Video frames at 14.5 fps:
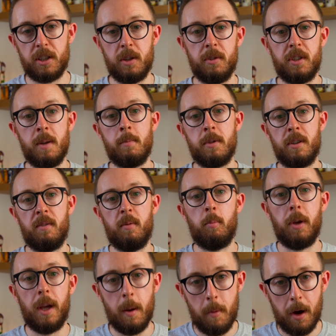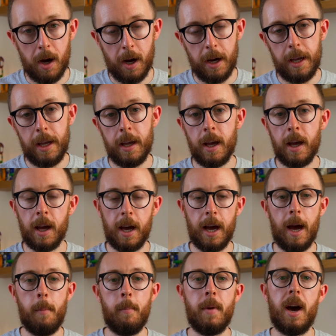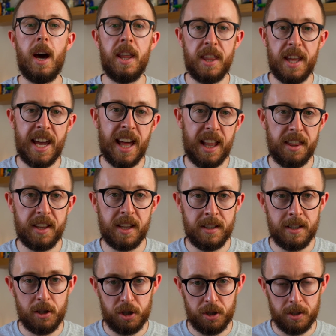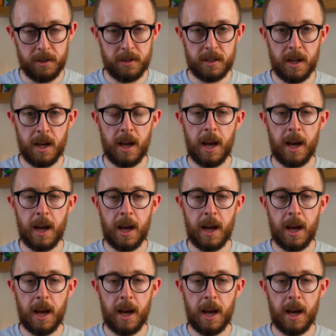So in terms of BMI, other health conditions,